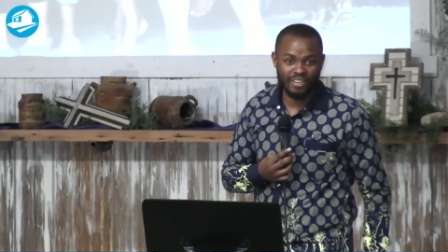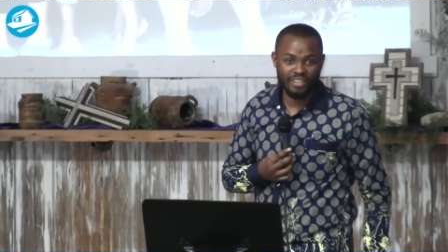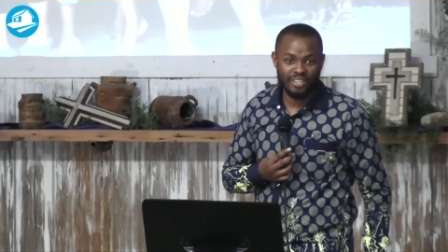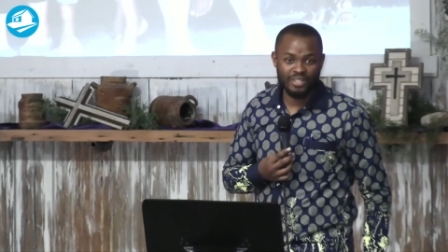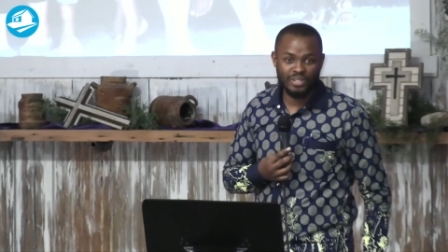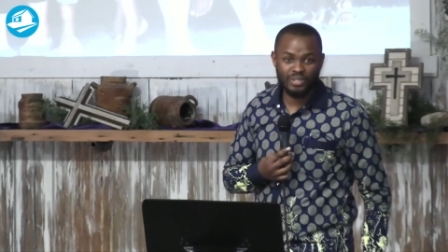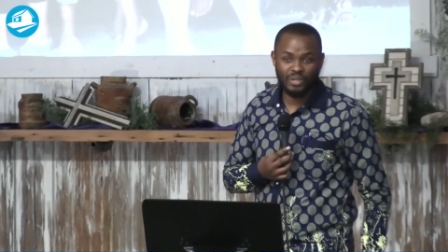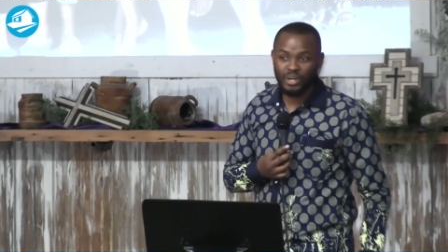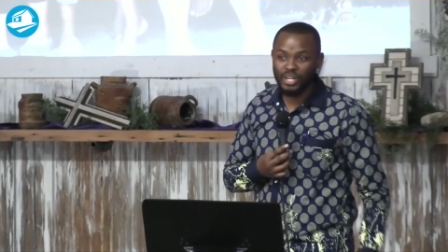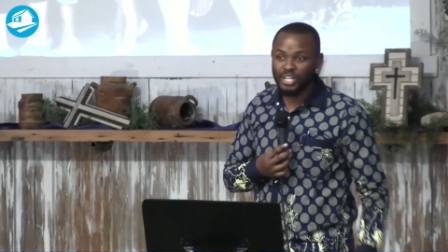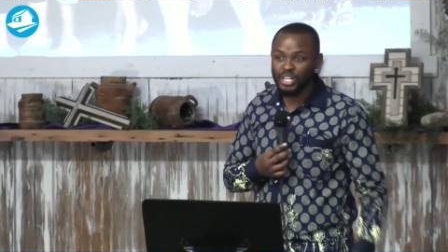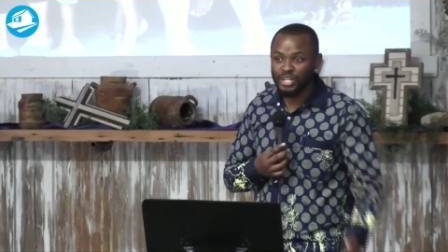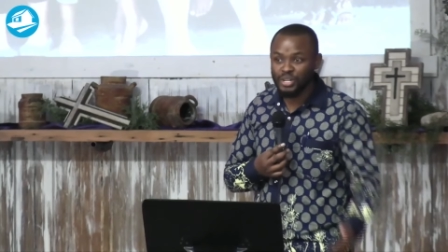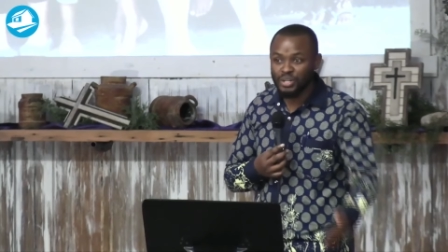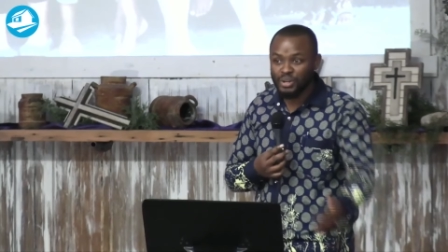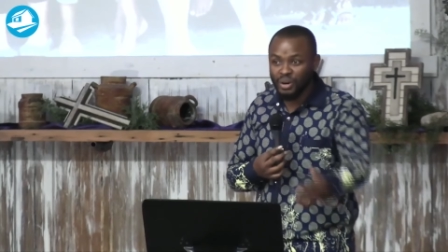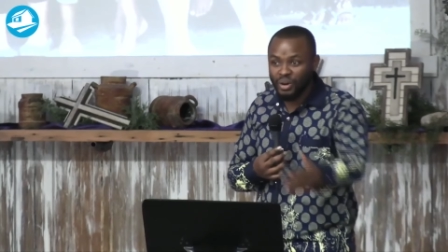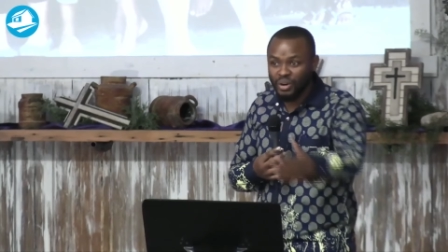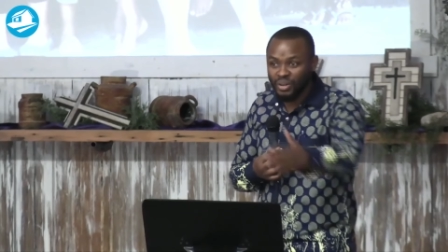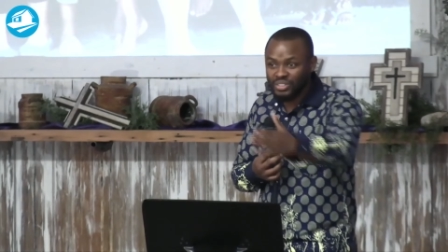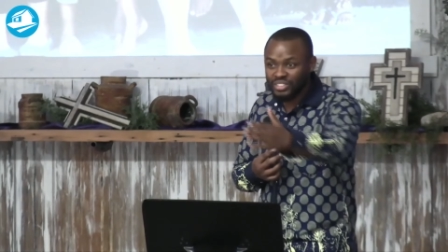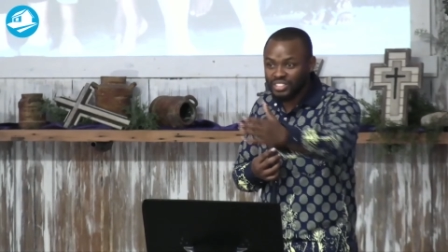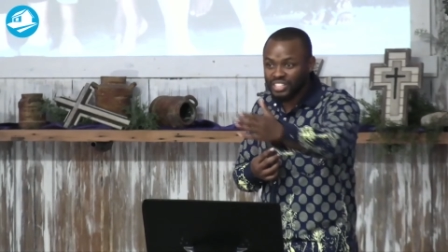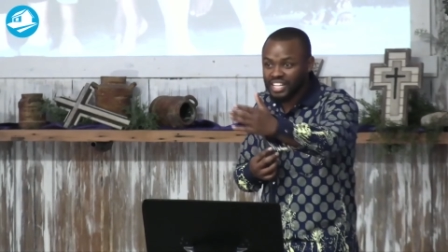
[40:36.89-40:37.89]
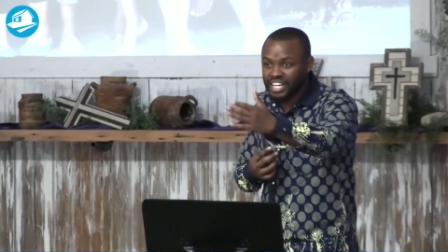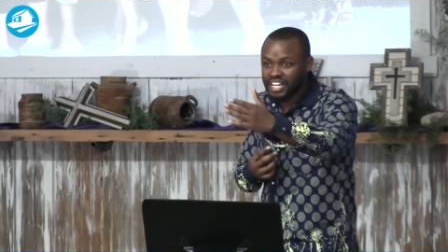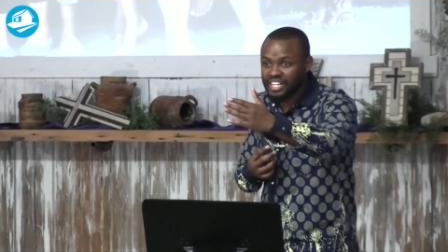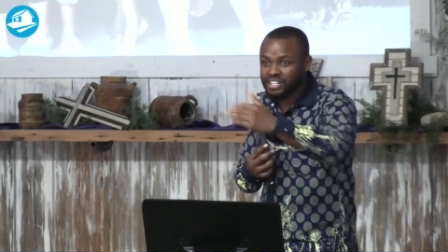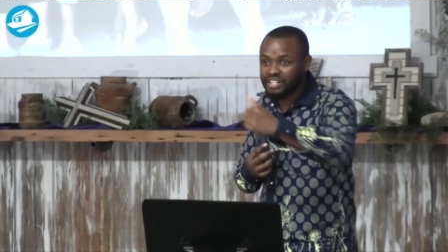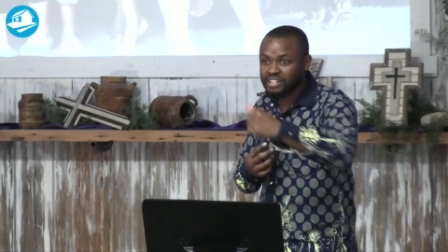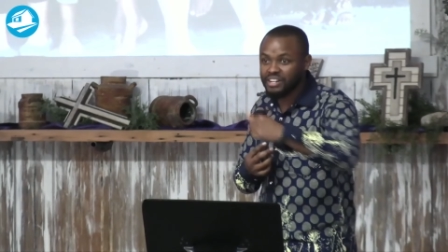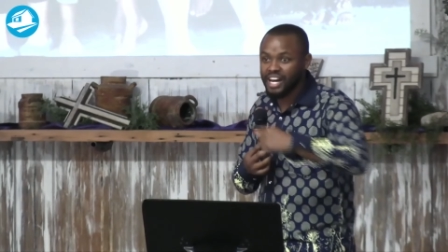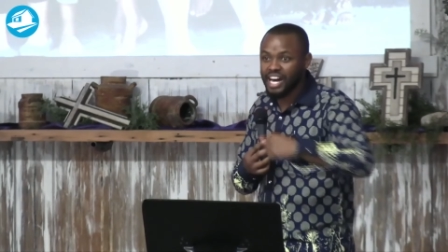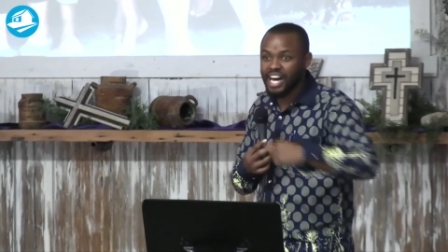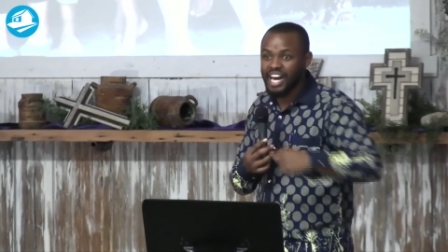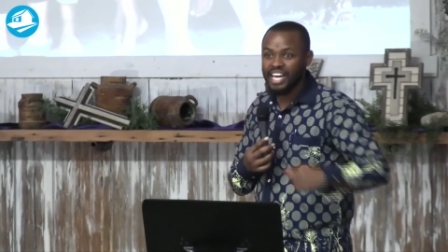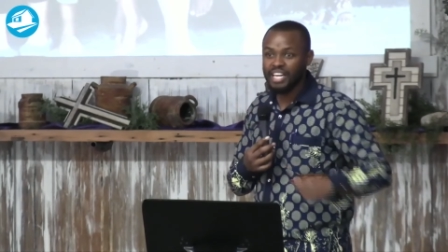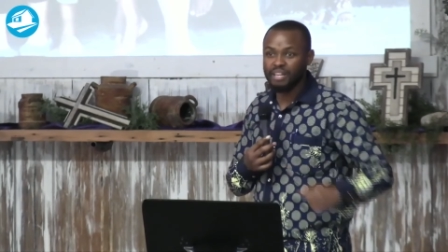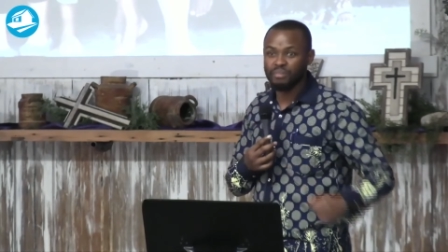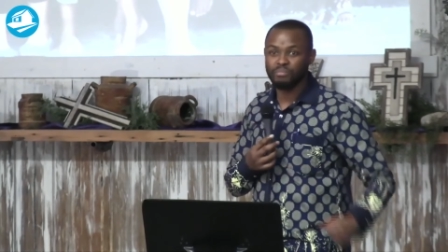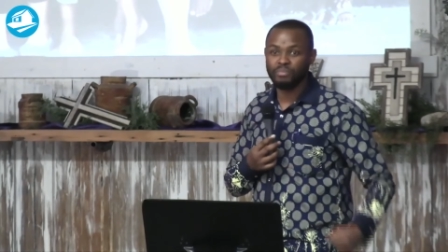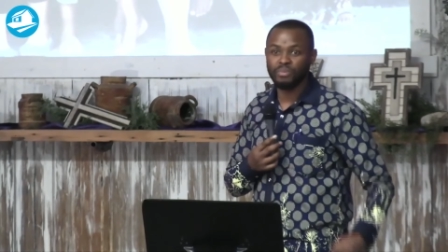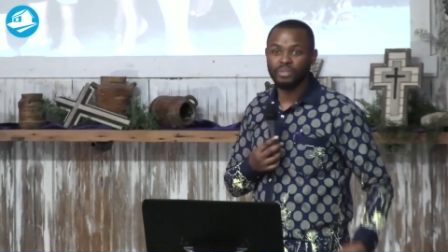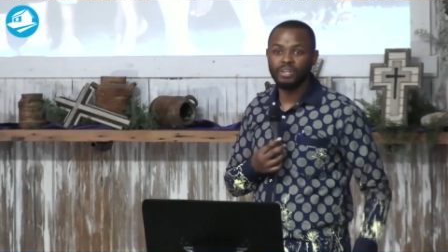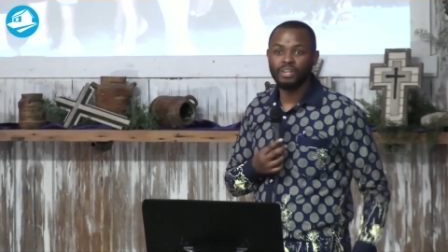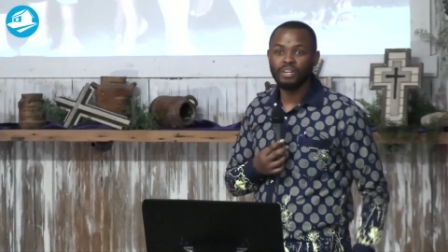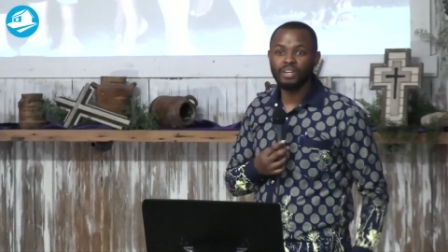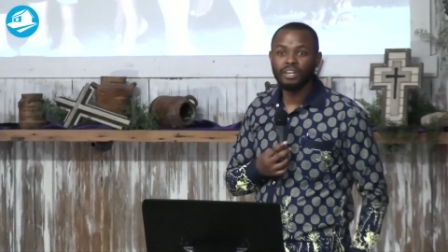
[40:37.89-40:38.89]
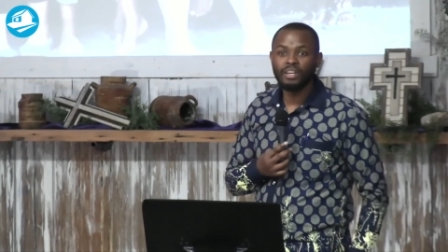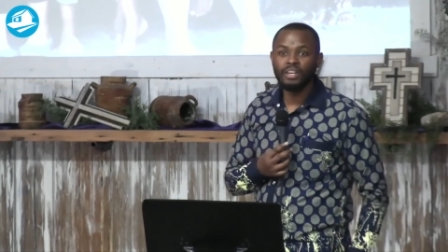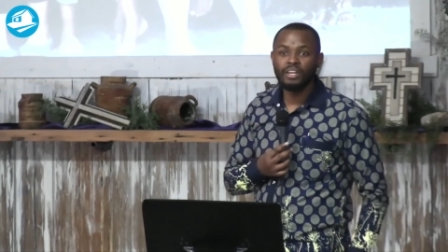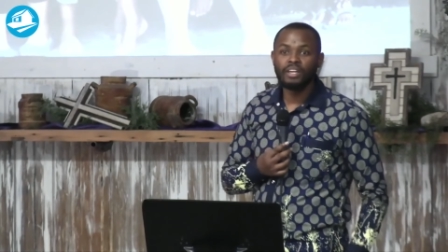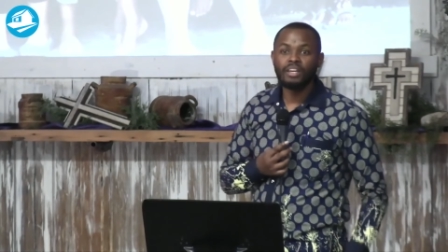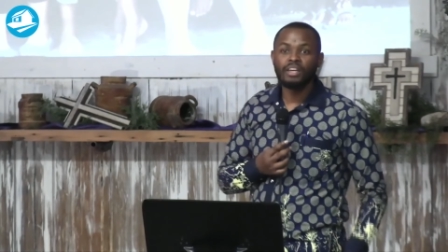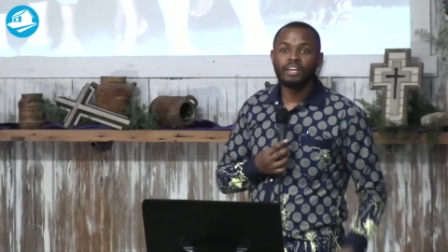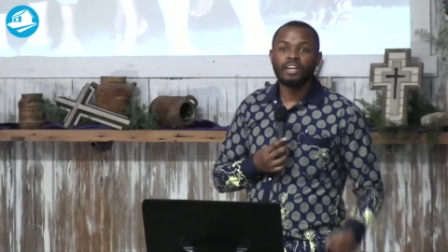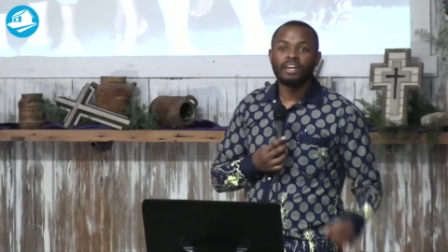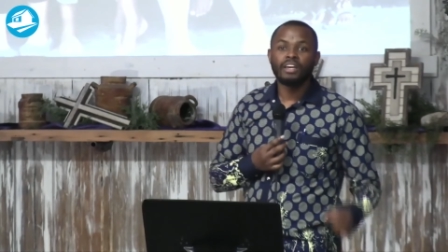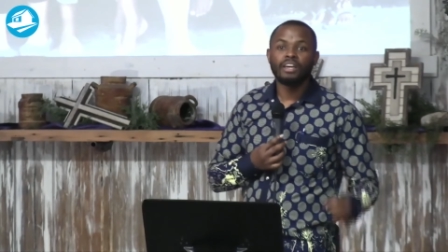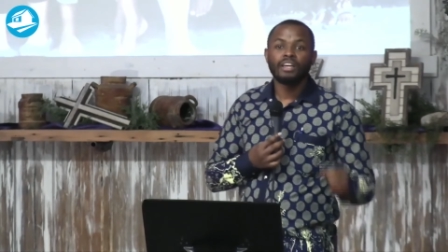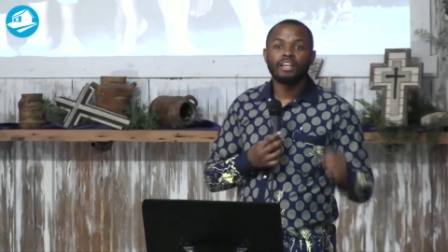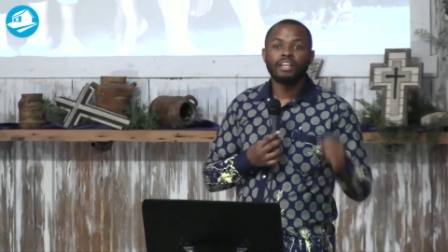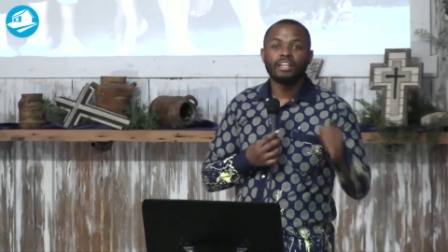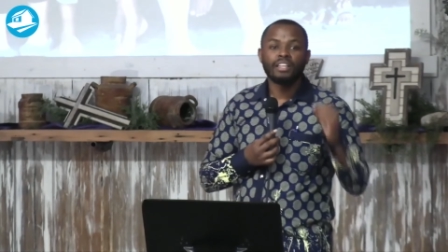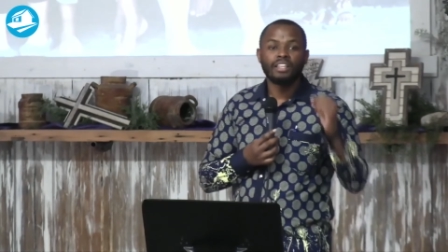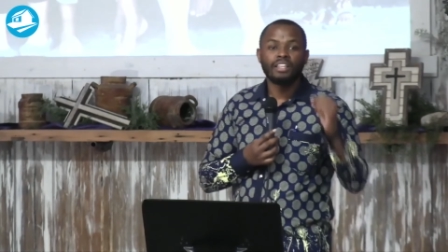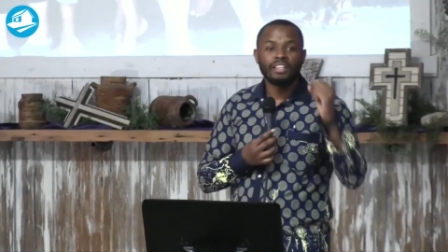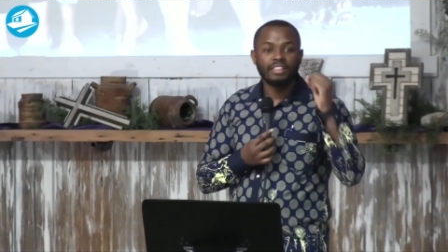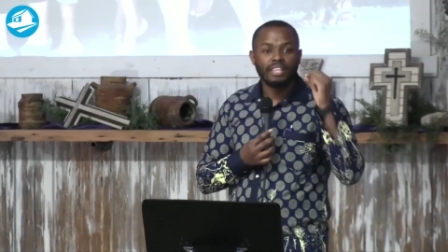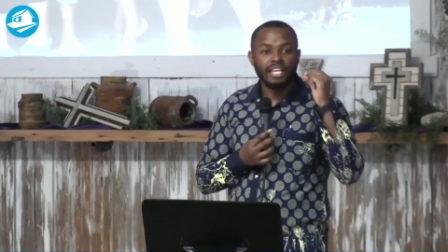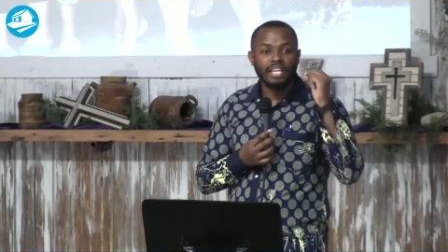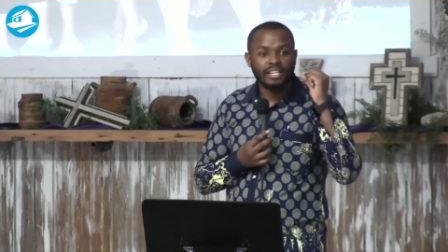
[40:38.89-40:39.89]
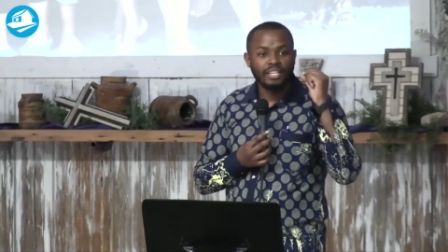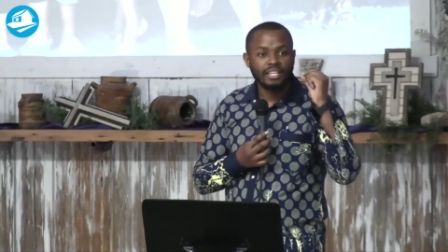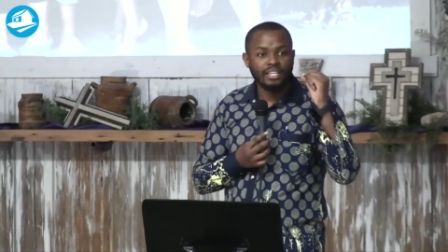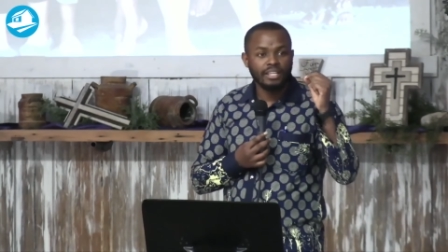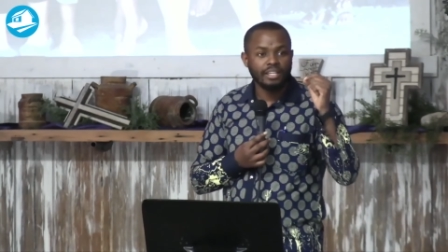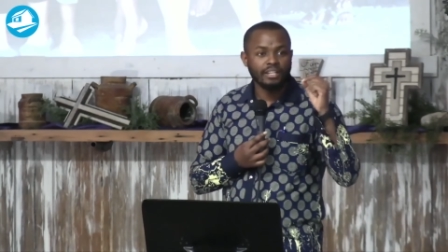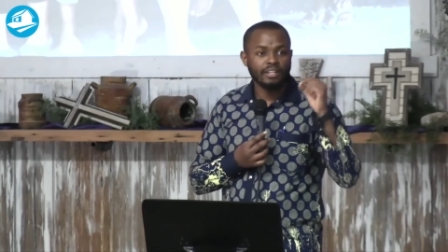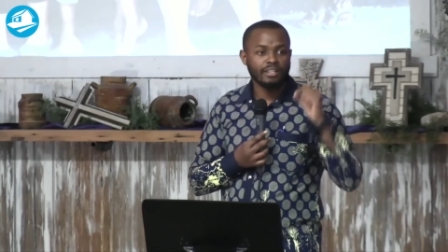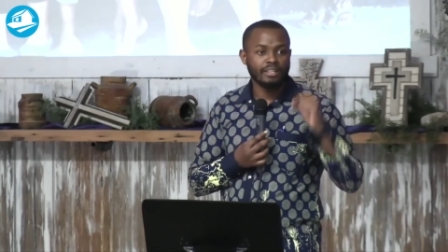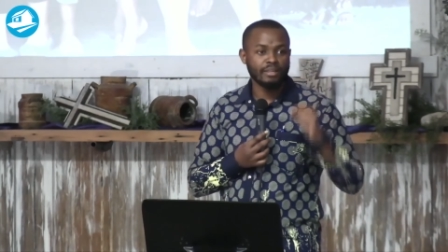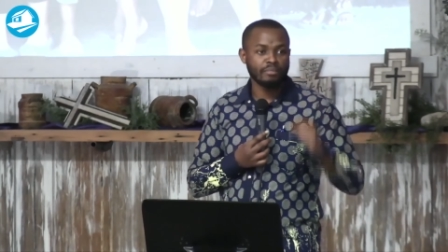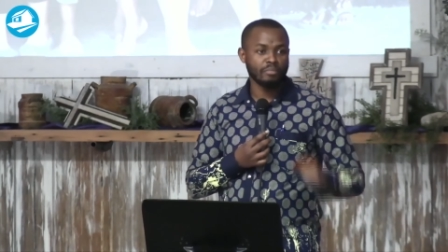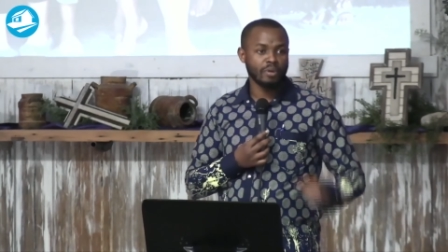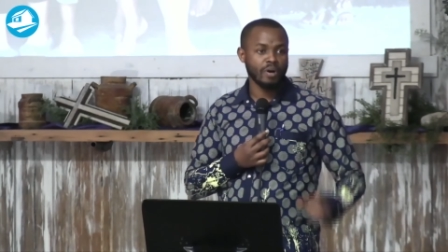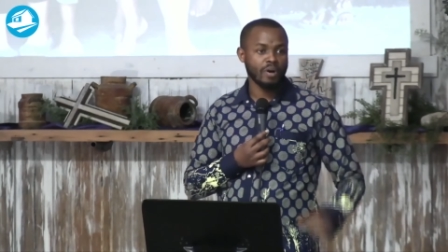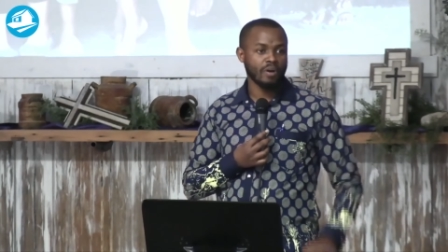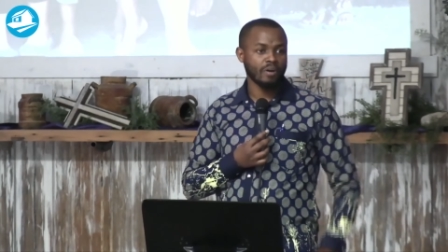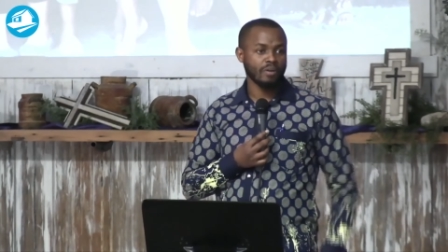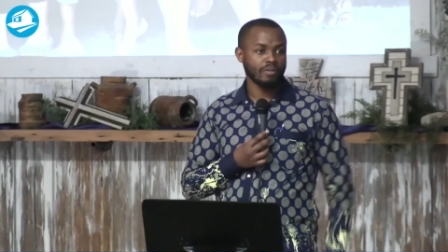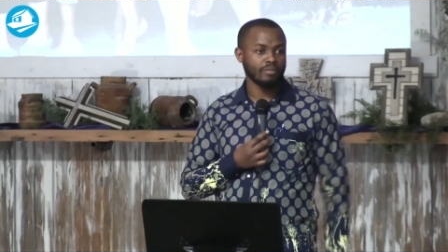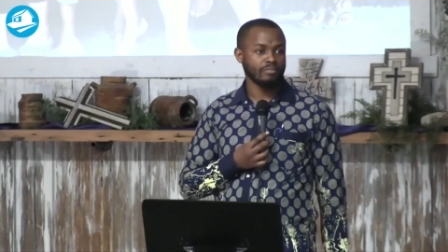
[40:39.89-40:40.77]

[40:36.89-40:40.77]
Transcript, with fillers: So he knows their crime. They killed them all.